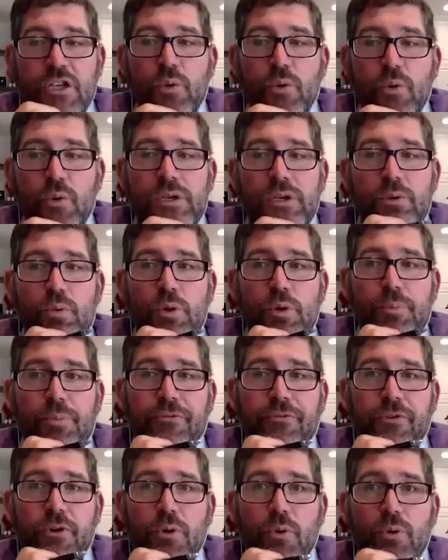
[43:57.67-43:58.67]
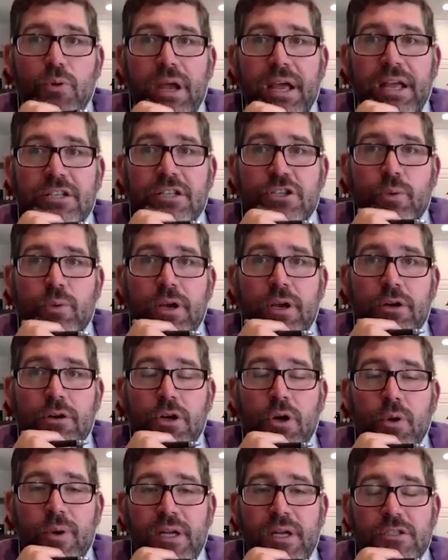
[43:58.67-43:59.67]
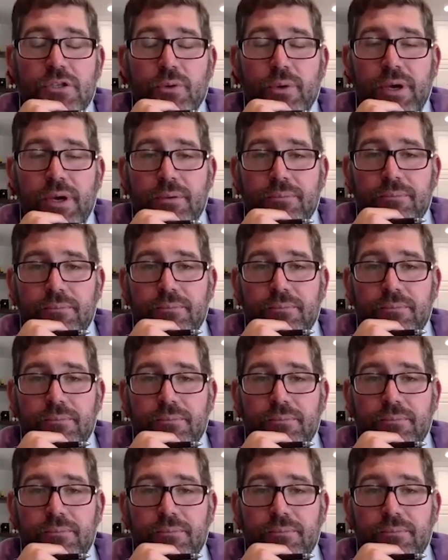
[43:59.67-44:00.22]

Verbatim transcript: Do you would you would prefer HOA or no HOA?